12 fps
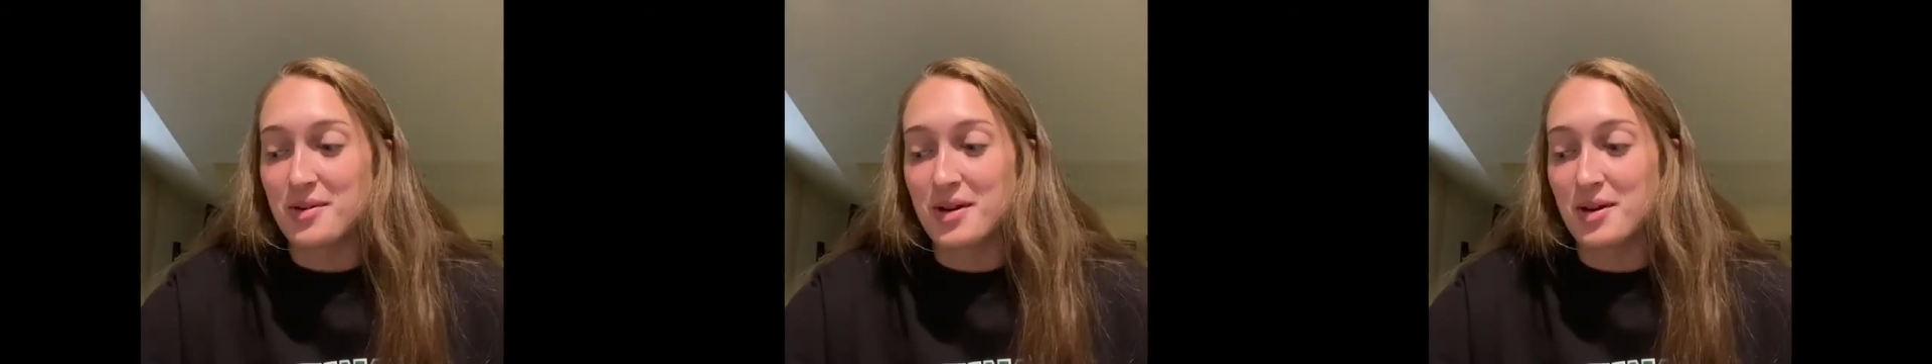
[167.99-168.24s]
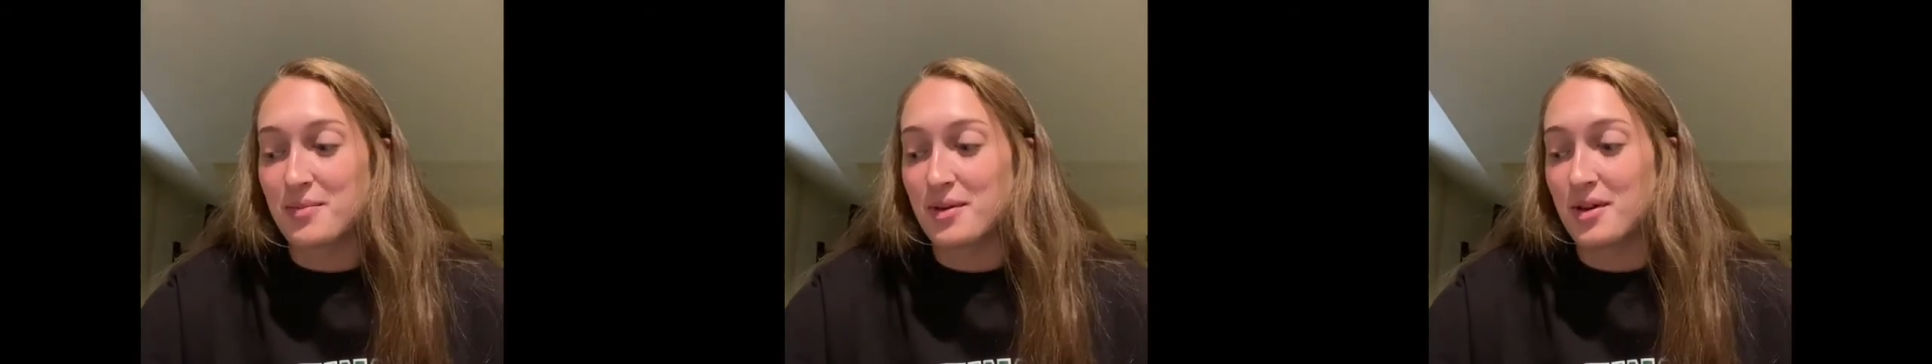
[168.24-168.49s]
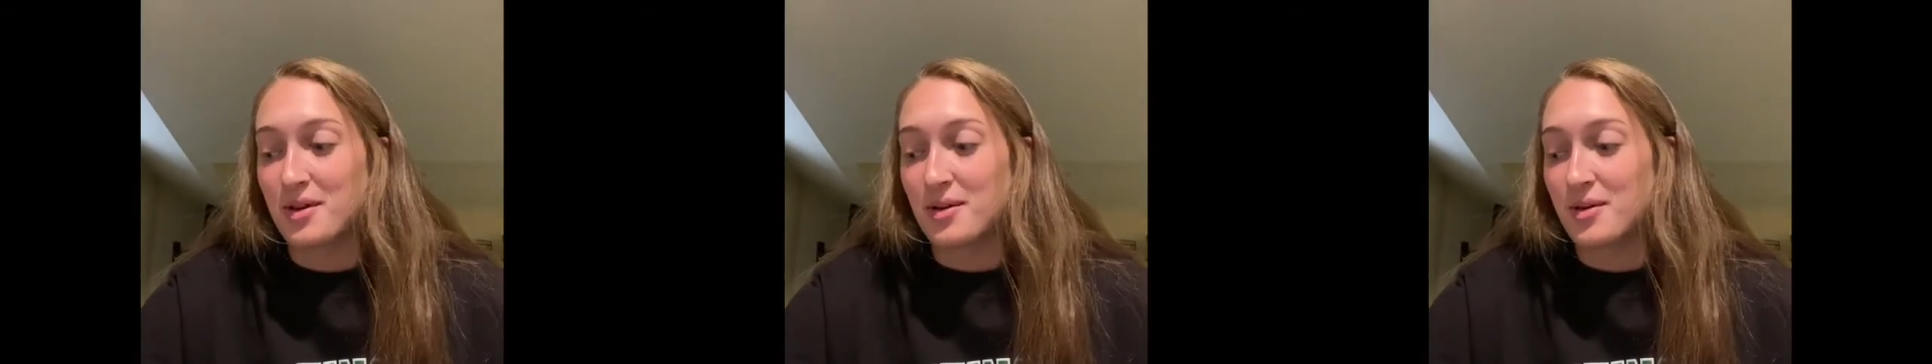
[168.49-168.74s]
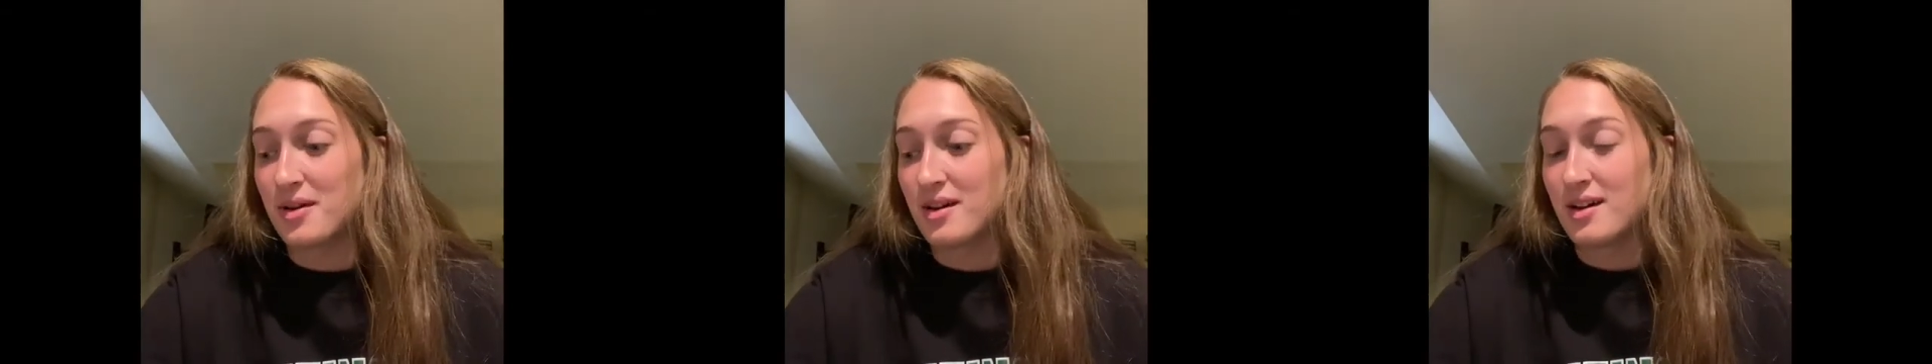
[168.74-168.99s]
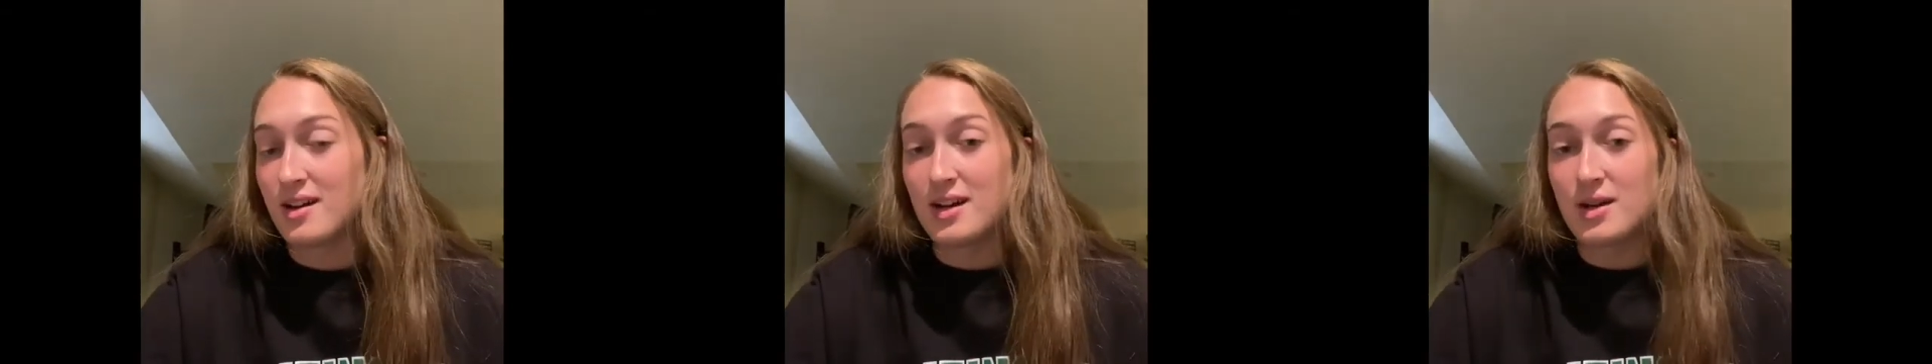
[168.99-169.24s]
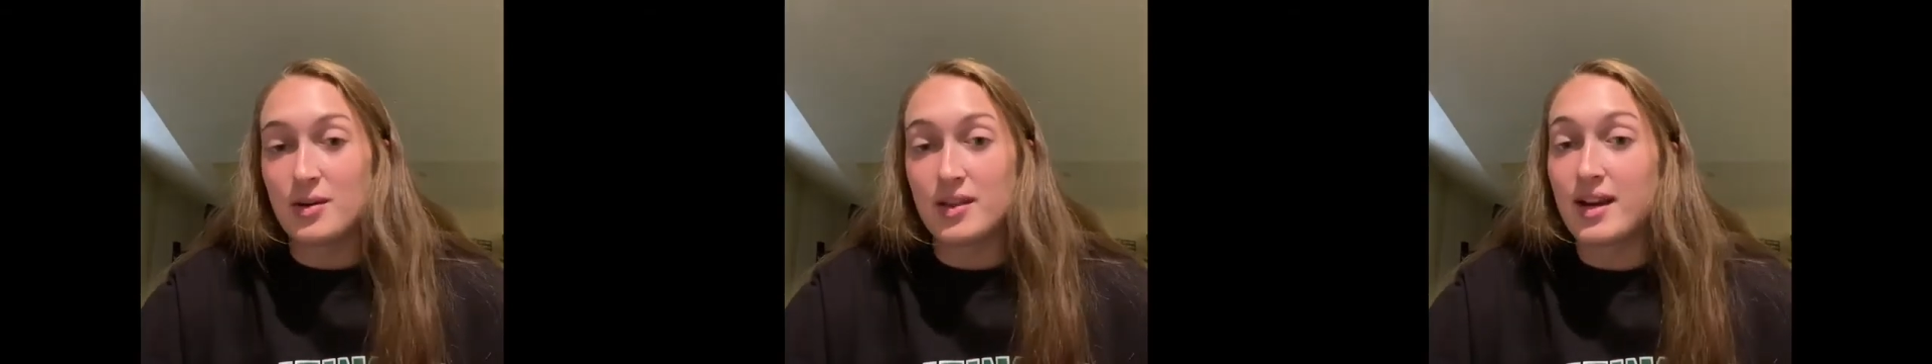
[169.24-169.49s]
will help you
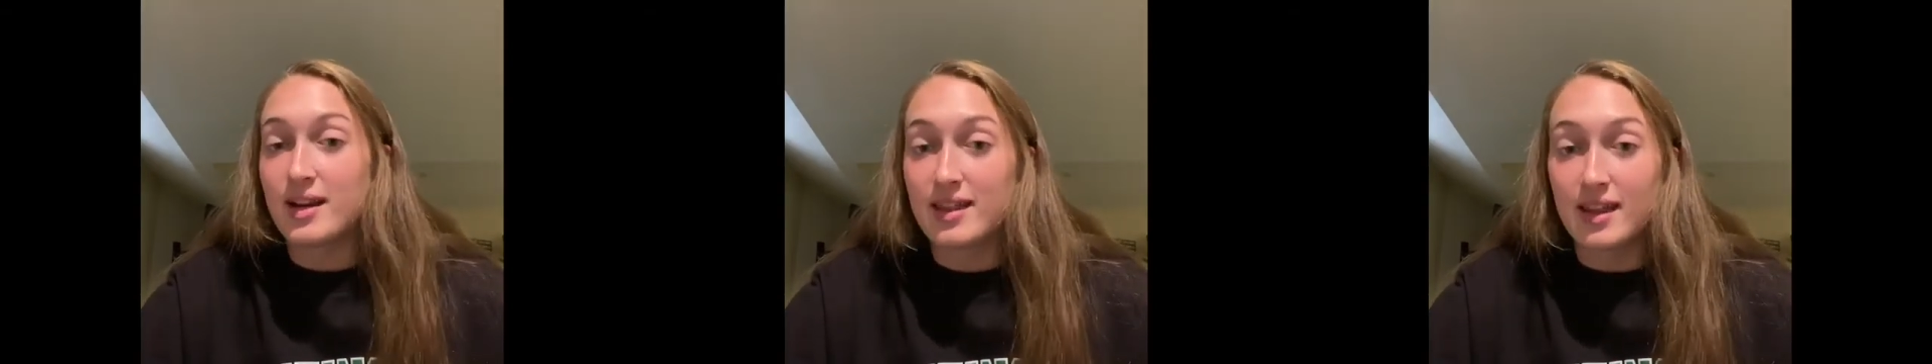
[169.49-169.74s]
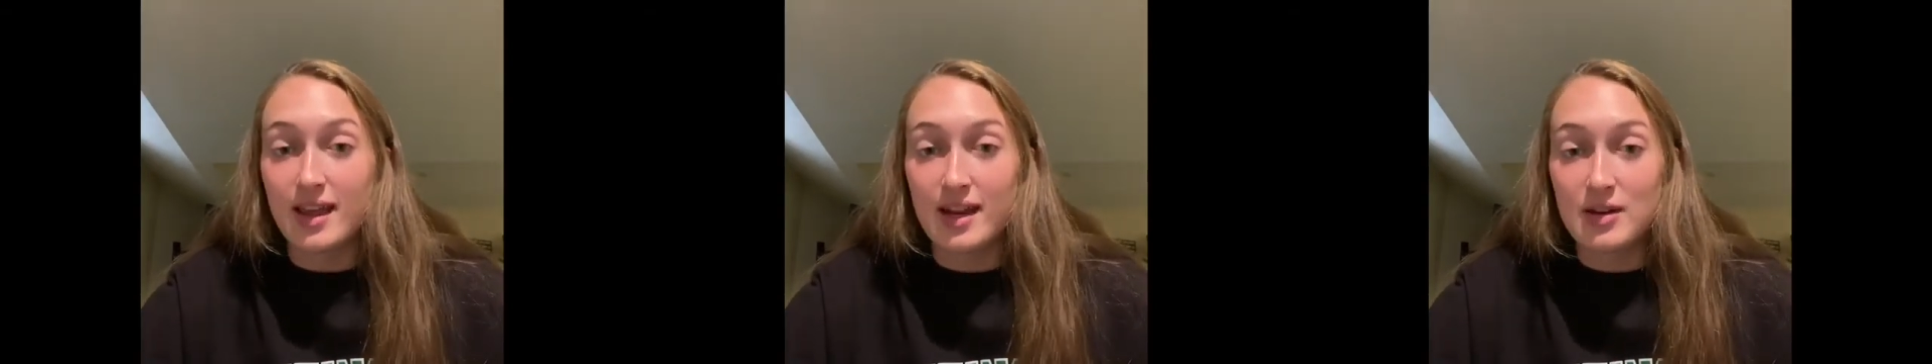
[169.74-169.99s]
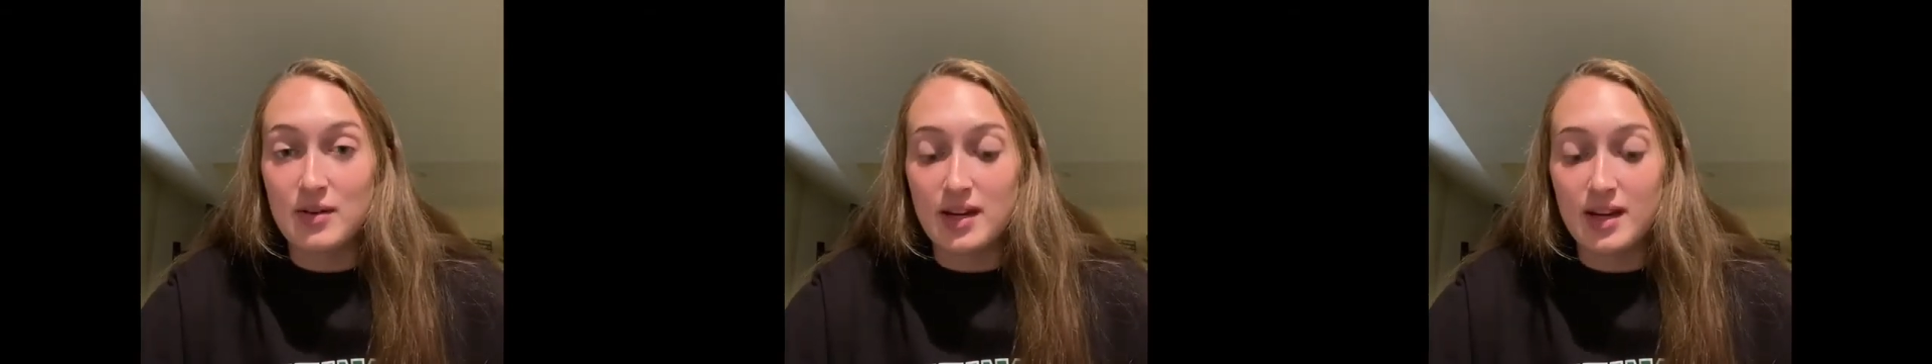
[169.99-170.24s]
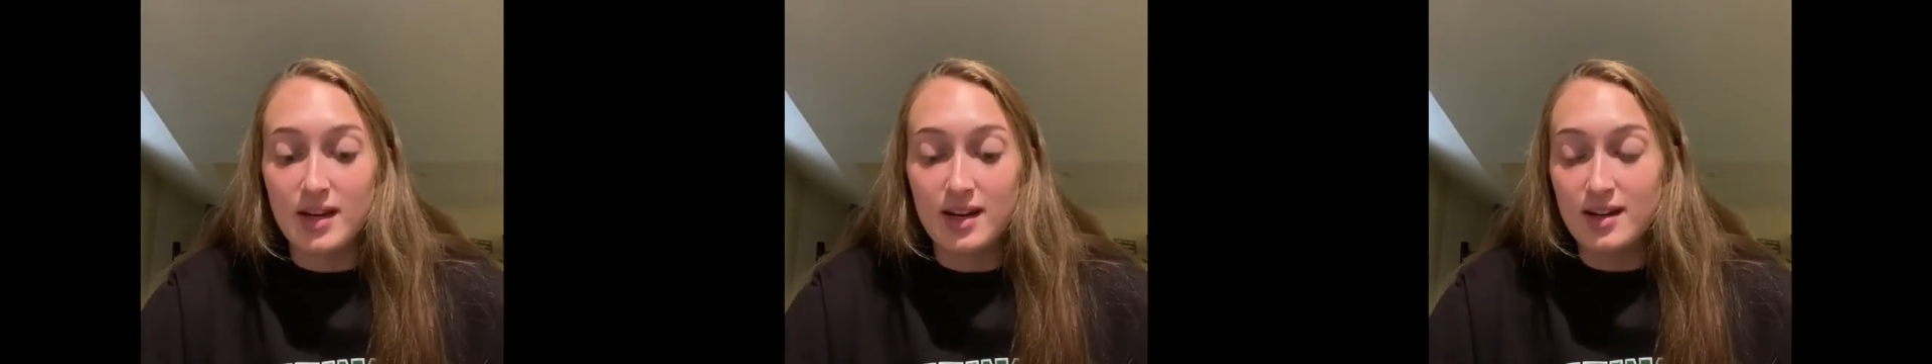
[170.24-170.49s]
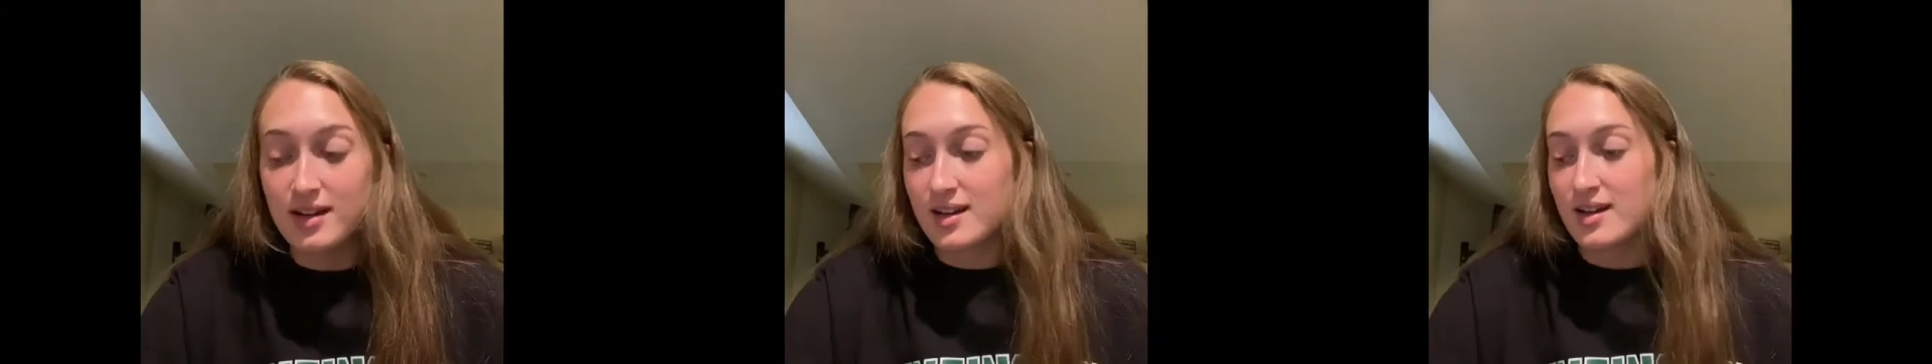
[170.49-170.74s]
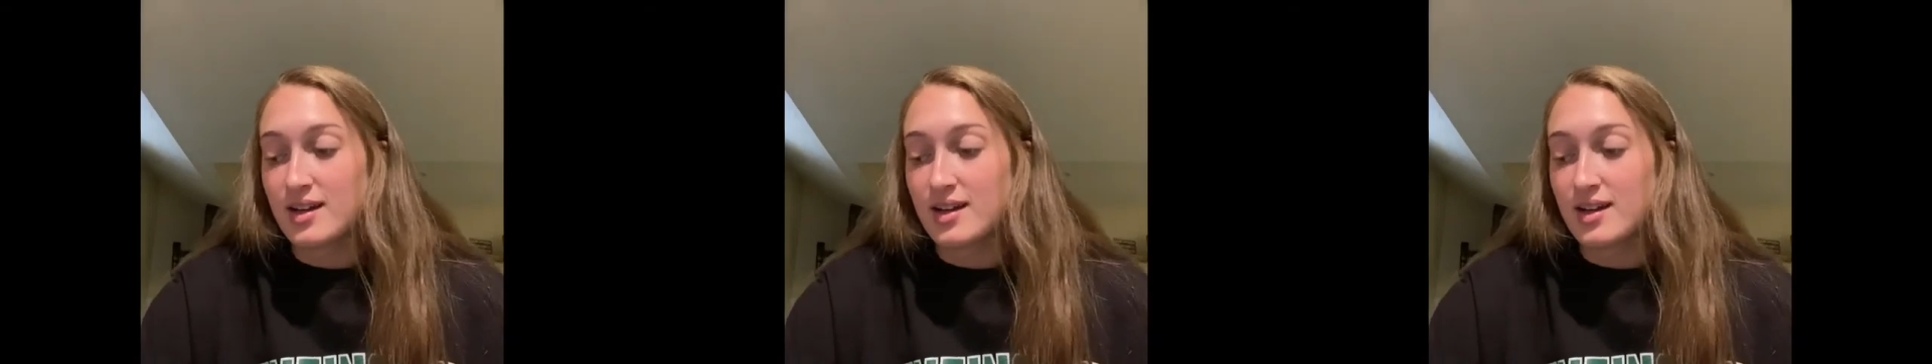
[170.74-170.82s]
with anything that you need.